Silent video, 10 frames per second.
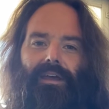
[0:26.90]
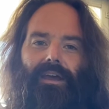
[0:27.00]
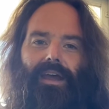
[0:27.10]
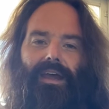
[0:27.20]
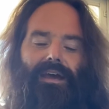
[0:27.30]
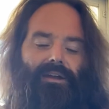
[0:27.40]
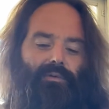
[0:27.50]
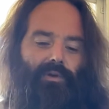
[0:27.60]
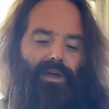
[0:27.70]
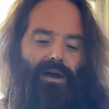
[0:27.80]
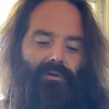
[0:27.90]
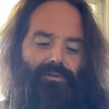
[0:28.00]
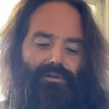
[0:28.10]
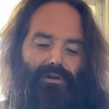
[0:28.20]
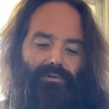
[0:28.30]
And without
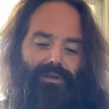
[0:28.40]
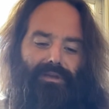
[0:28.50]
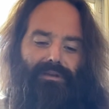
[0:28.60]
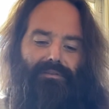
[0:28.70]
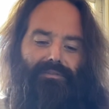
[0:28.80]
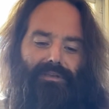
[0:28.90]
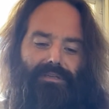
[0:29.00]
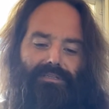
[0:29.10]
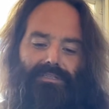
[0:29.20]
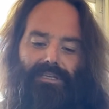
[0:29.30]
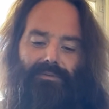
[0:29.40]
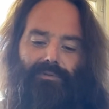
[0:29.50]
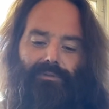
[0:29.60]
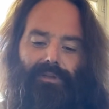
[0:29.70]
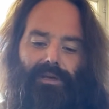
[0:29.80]
knowing these
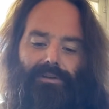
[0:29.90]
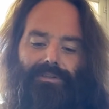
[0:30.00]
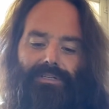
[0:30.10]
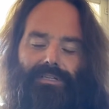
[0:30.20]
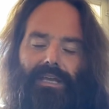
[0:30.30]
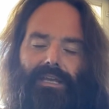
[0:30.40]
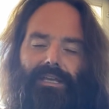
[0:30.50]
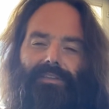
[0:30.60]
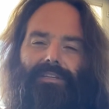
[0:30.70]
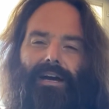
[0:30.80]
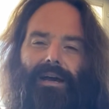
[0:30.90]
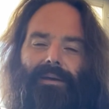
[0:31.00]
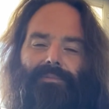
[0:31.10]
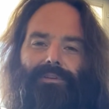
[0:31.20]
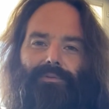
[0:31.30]
Hebrew letters and taking the
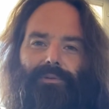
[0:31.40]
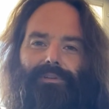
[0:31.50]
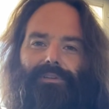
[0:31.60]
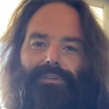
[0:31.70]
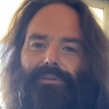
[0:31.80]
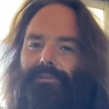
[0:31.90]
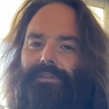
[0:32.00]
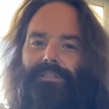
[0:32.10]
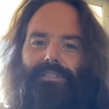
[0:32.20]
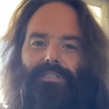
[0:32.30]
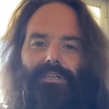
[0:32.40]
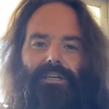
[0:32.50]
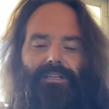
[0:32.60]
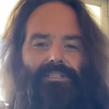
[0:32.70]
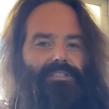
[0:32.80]
time to really do this,
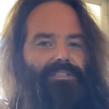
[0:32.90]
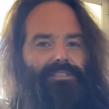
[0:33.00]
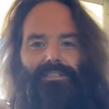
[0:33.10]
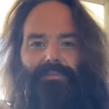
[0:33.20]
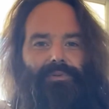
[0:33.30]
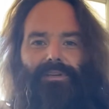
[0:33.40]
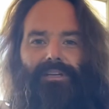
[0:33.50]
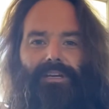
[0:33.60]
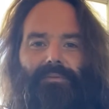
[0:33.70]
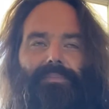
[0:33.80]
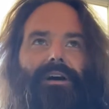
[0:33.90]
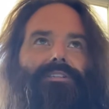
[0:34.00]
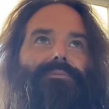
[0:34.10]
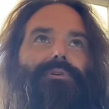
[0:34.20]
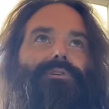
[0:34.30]
it's simply
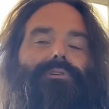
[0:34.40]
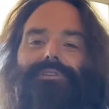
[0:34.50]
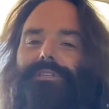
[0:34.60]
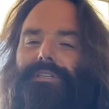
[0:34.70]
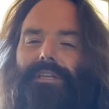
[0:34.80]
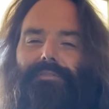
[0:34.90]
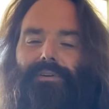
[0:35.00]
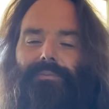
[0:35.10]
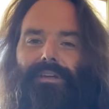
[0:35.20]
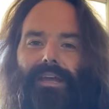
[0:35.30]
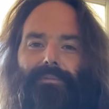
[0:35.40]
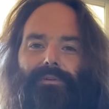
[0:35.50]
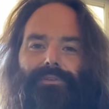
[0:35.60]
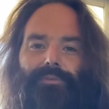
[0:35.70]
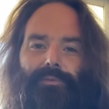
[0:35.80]
impossible. You'll just never be able
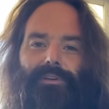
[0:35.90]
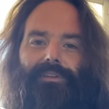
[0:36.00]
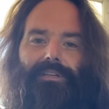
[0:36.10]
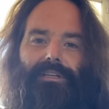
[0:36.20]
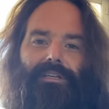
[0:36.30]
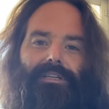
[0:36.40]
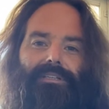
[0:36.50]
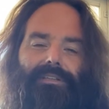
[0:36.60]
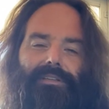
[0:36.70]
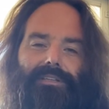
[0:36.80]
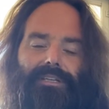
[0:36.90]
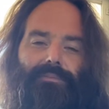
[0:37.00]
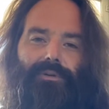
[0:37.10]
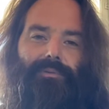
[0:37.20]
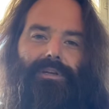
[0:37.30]
to really get into the
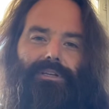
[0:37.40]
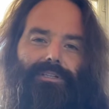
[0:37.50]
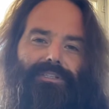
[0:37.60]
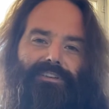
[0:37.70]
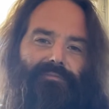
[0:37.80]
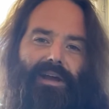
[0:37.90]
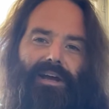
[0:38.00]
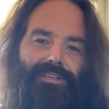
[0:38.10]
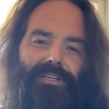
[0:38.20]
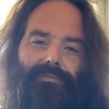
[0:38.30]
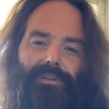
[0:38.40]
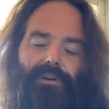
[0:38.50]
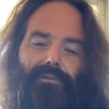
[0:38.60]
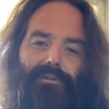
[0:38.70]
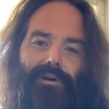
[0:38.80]
deeper regions of magic if you
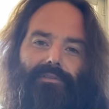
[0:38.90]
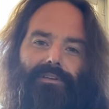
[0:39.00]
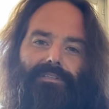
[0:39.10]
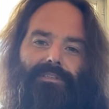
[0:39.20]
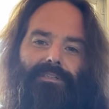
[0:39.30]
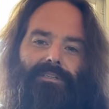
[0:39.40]
don't know this.